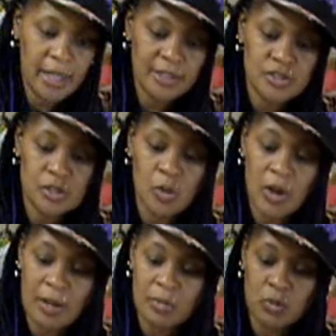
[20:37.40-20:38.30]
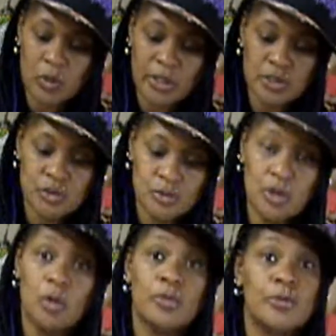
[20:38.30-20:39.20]
And so I'm going to
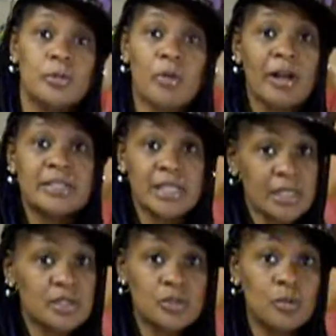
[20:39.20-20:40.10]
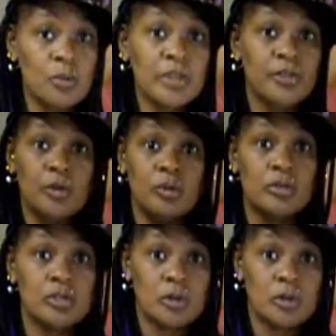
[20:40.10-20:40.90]
go through the process with you.